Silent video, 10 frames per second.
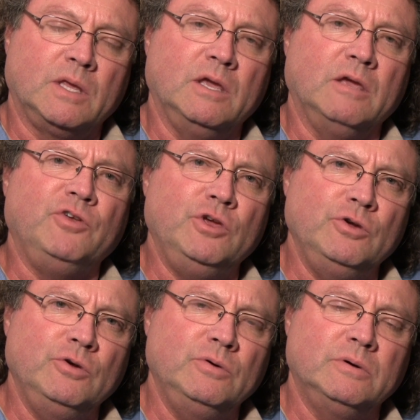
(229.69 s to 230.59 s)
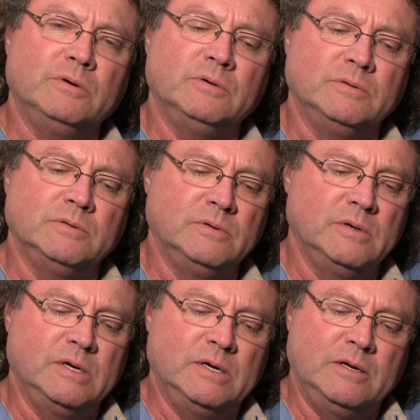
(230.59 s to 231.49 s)
If you
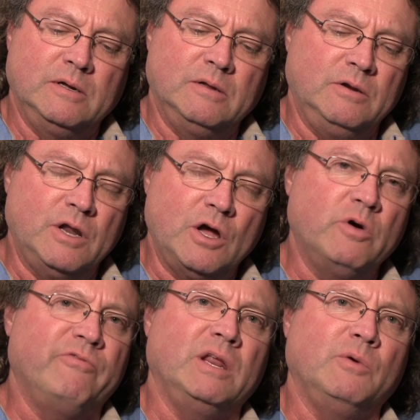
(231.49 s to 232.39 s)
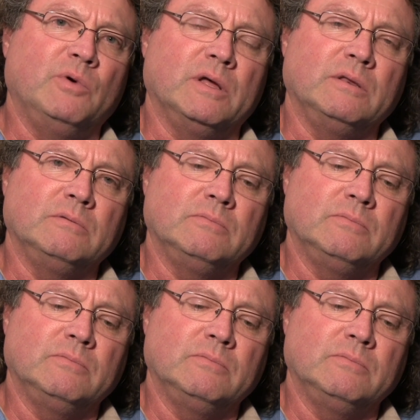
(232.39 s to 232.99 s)
know of anyone